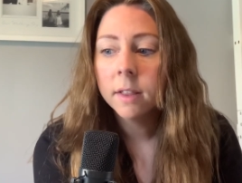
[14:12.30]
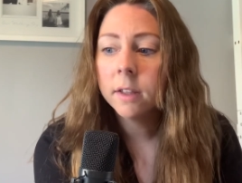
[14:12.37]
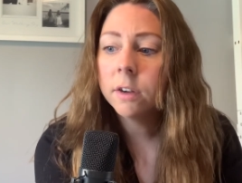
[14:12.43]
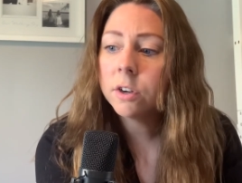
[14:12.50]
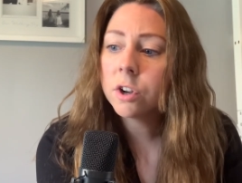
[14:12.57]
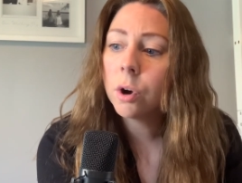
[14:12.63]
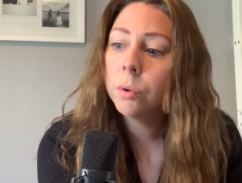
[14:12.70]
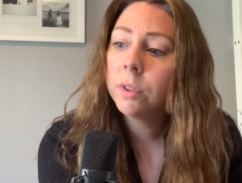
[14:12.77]
They're
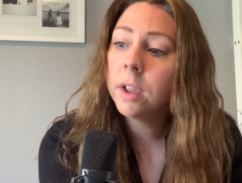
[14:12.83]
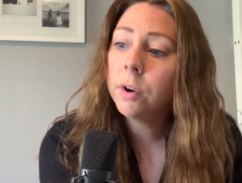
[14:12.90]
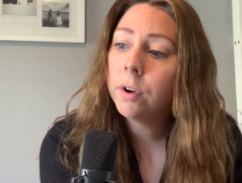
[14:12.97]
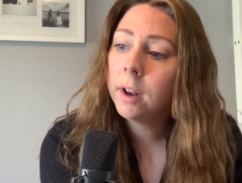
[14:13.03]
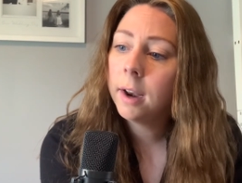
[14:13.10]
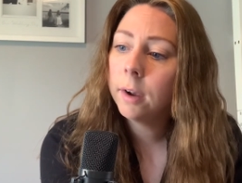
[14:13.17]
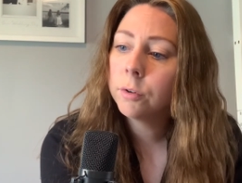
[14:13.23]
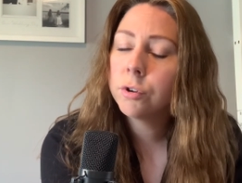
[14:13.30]
told they're
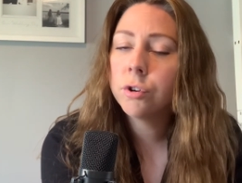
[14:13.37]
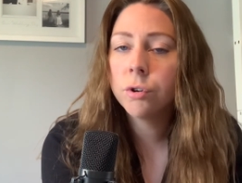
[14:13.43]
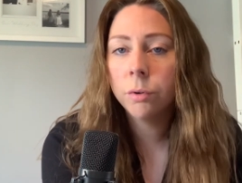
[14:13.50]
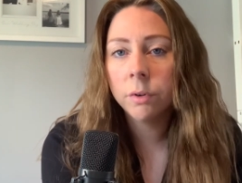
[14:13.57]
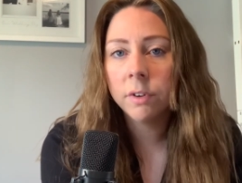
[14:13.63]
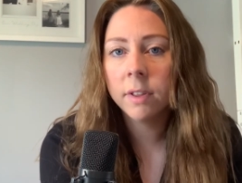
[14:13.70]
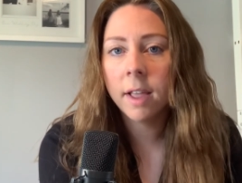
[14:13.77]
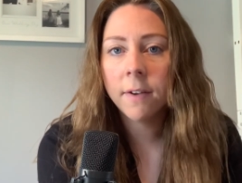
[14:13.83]
not allowed to
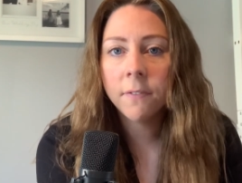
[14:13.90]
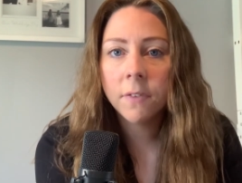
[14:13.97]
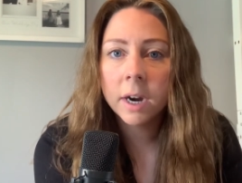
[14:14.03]
talk to their